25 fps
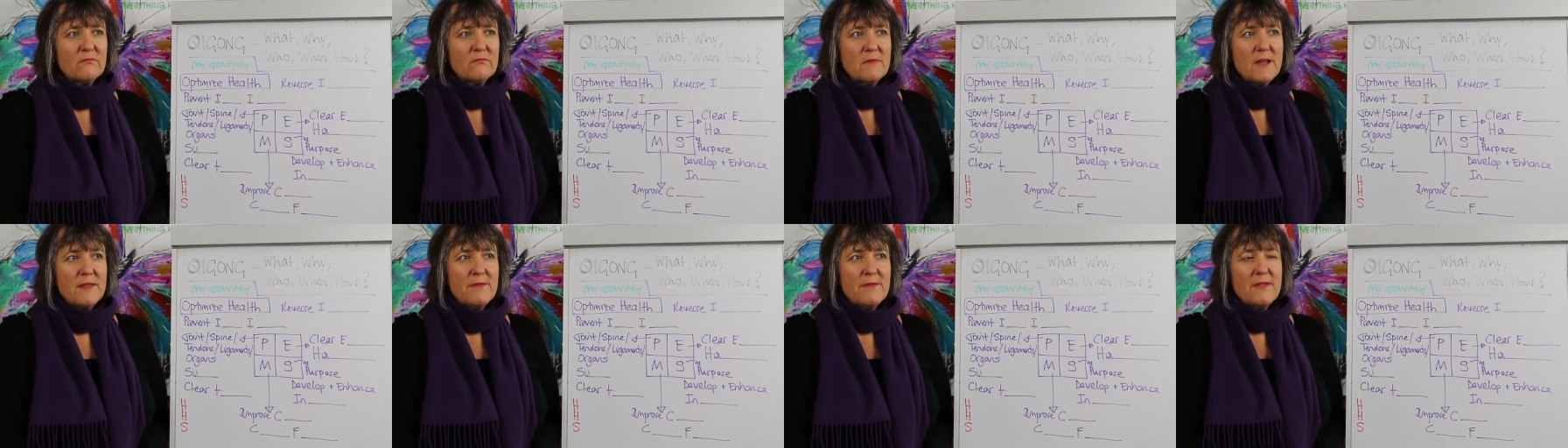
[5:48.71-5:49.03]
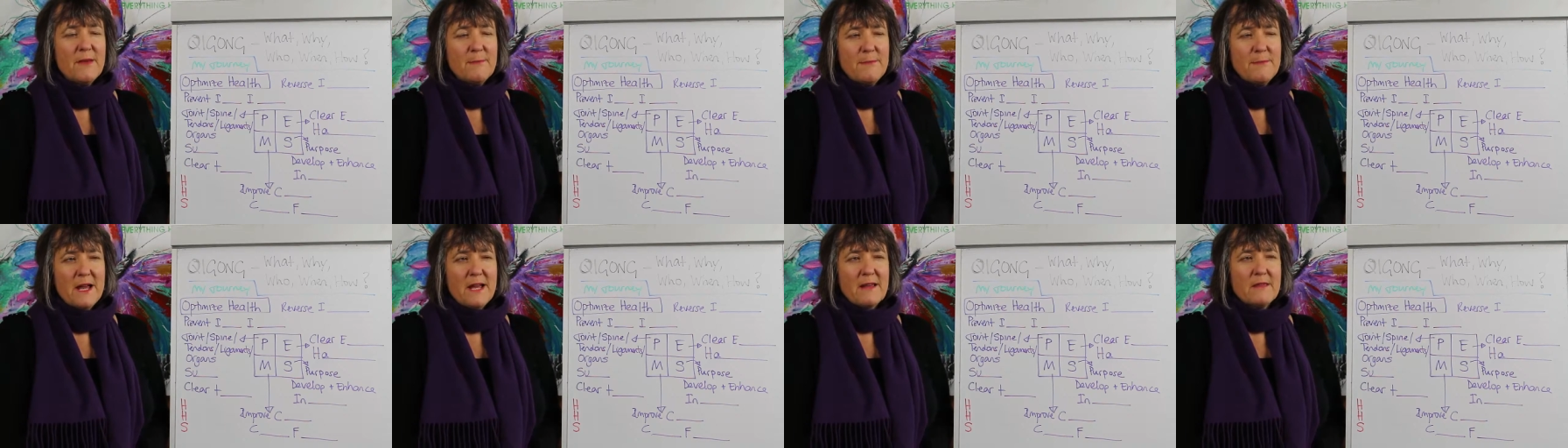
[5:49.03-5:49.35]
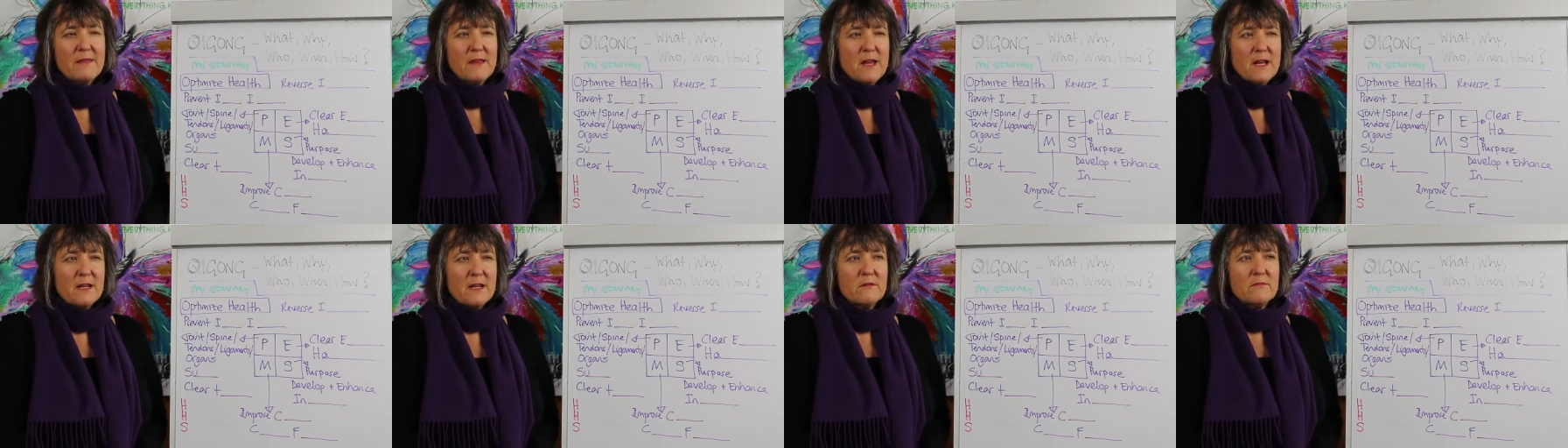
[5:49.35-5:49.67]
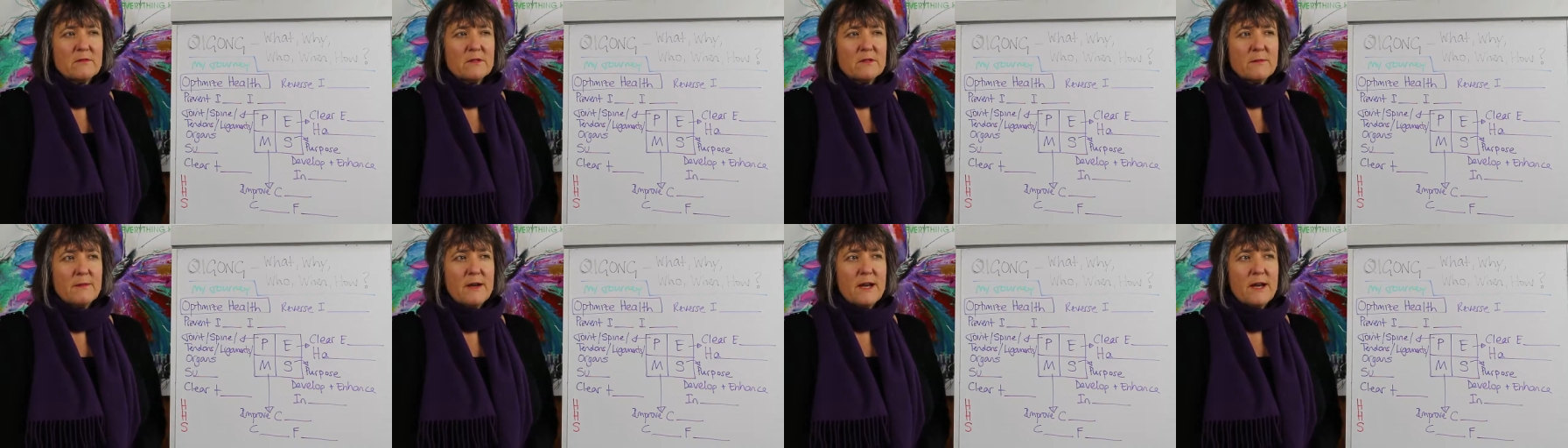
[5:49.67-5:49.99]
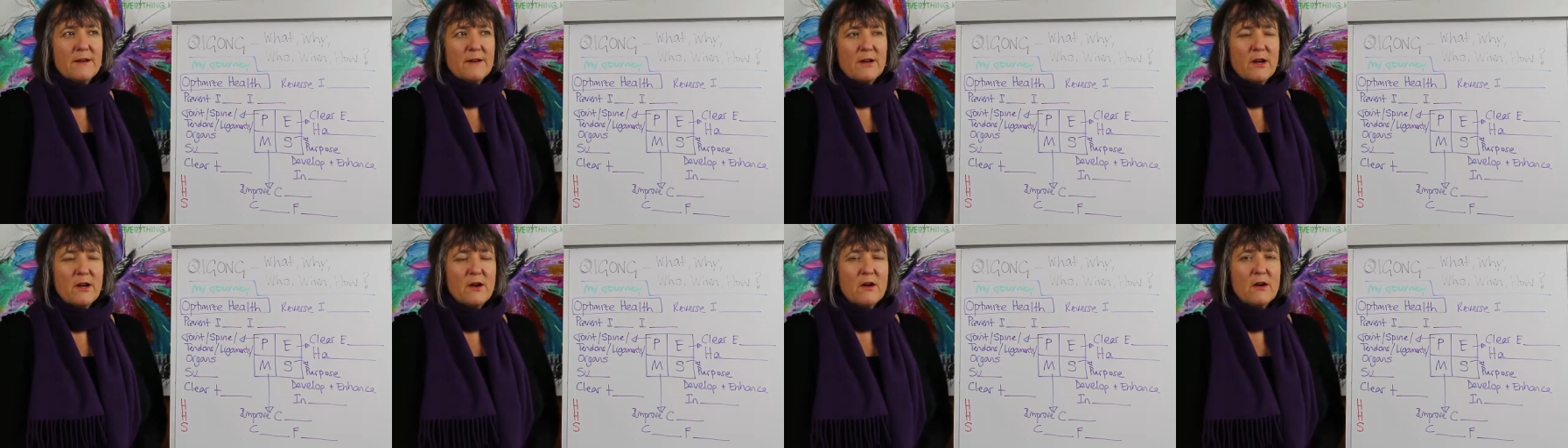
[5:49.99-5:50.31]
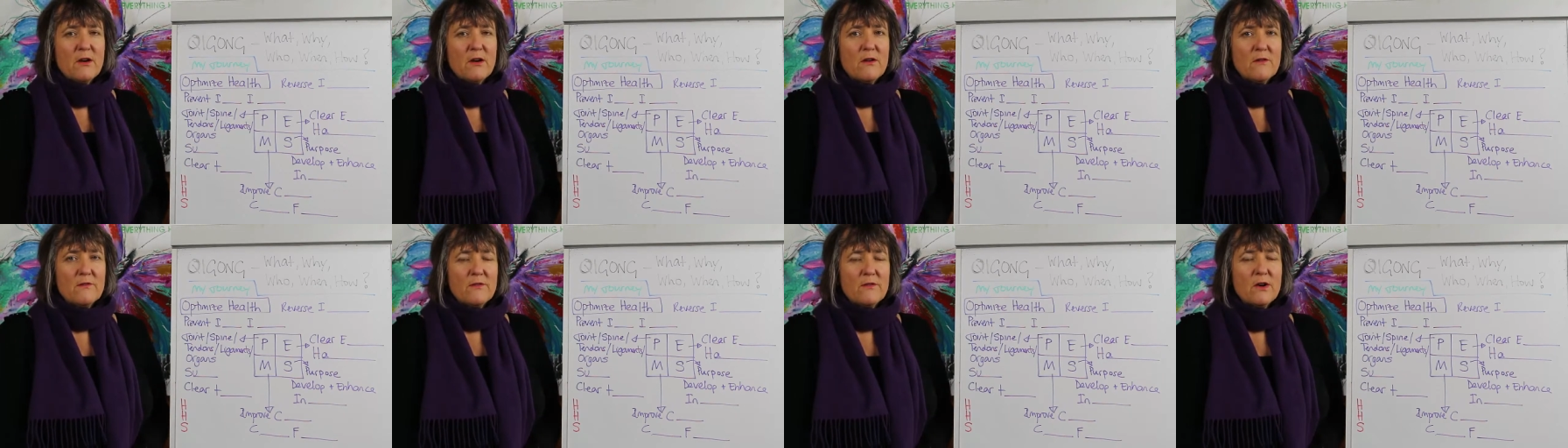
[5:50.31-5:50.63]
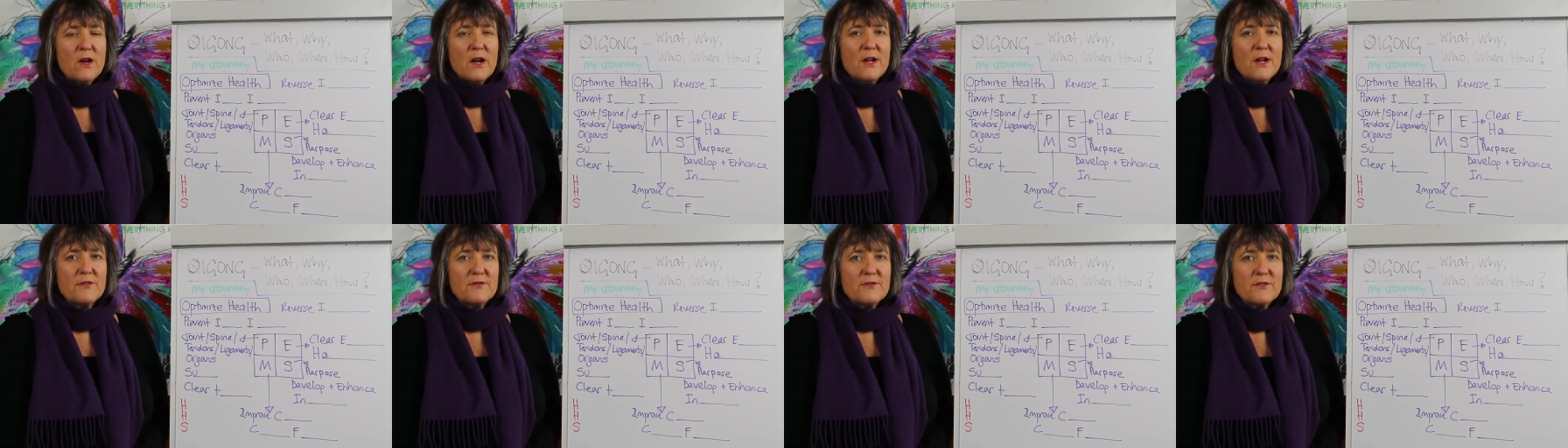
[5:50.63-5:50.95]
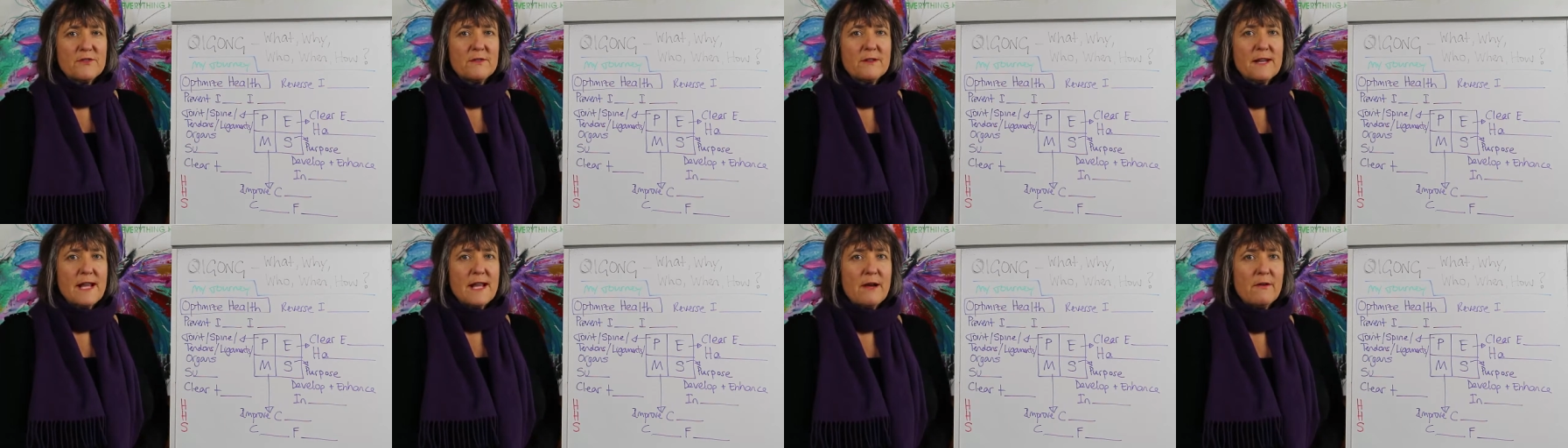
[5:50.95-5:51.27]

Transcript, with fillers: back then it was about a, over 100,